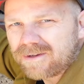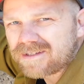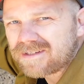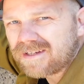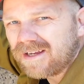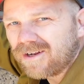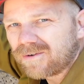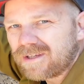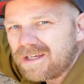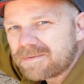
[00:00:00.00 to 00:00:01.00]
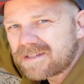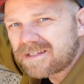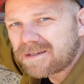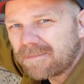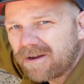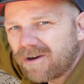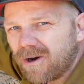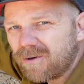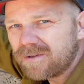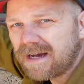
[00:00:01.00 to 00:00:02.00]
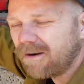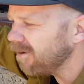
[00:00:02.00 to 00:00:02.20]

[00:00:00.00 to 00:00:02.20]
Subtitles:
it's, keeps this amount of hose out